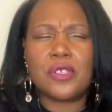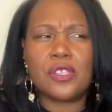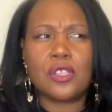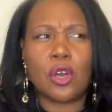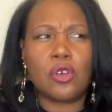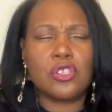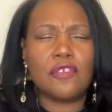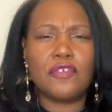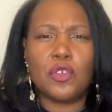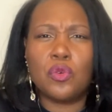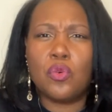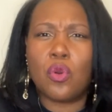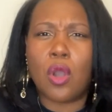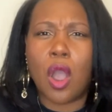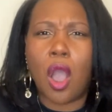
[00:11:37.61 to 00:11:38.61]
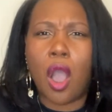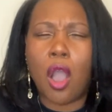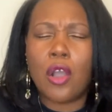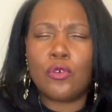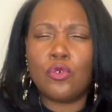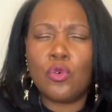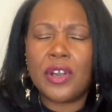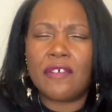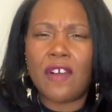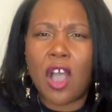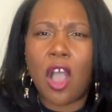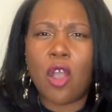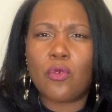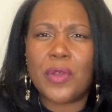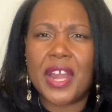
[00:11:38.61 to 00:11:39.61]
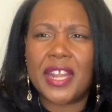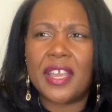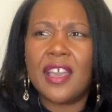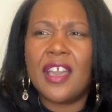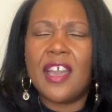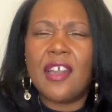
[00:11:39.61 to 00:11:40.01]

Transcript: those of you who have already